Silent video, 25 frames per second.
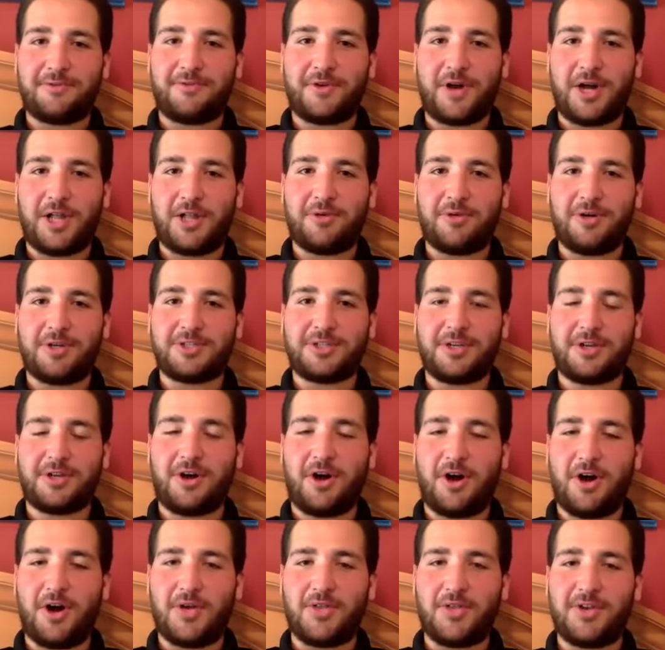Follow us on
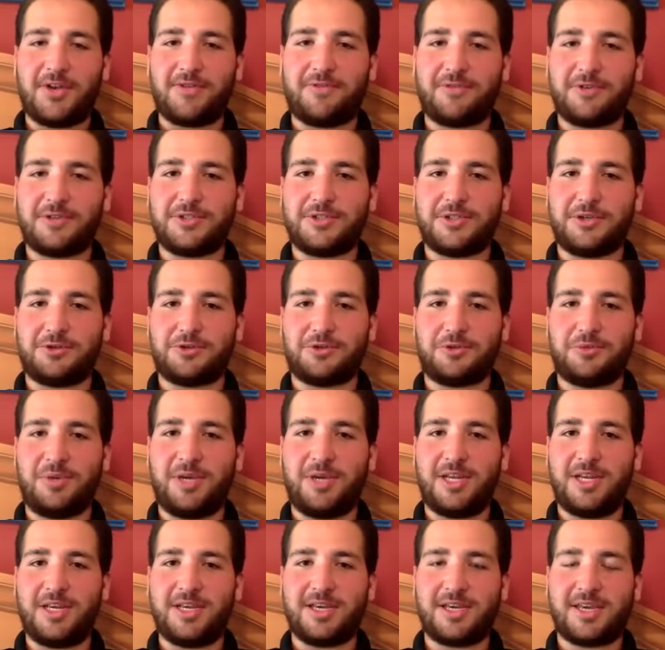all the different social
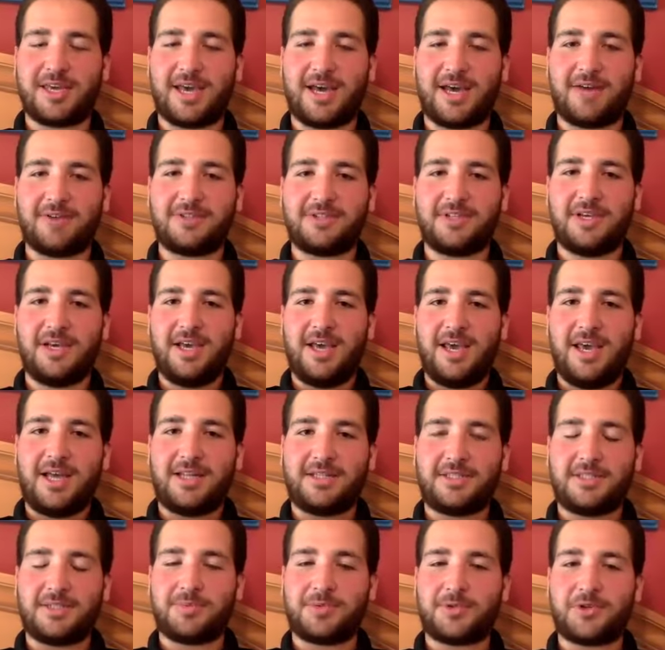media accounts
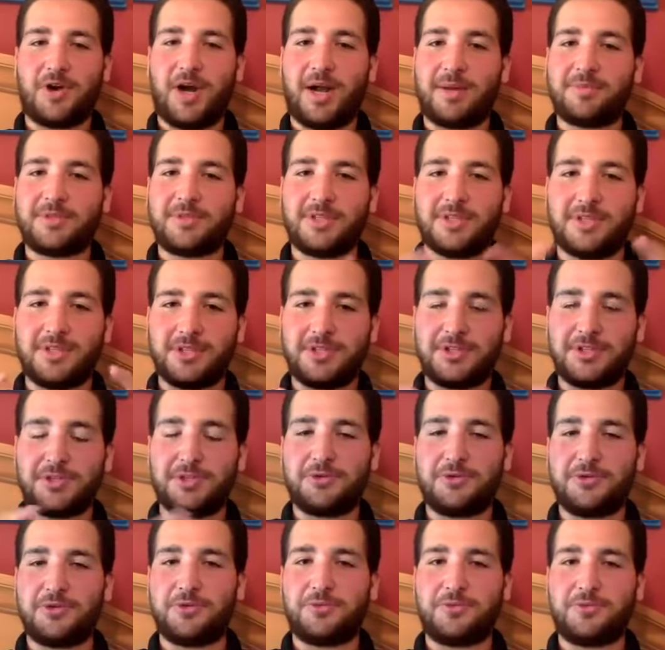and subscribe to the EC
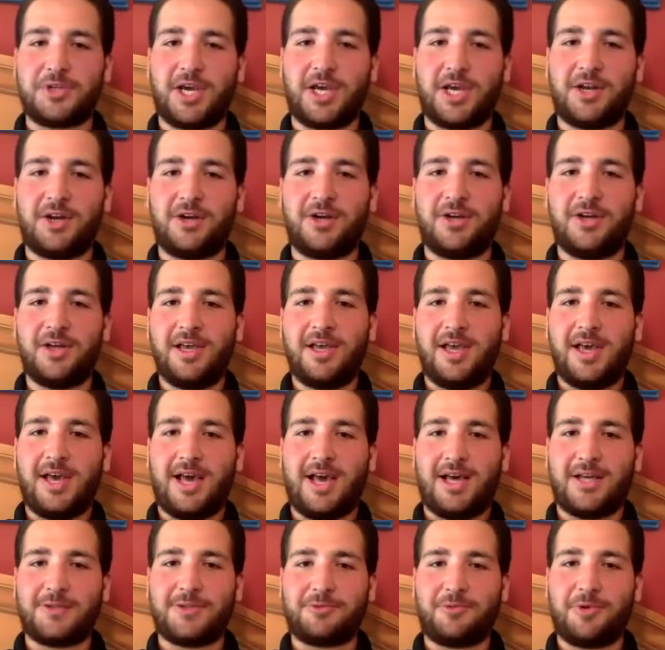YouTube channel
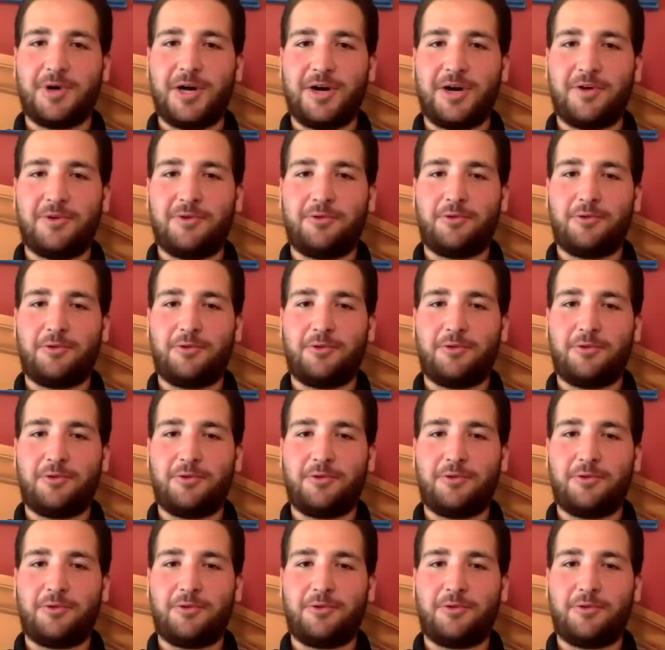as well.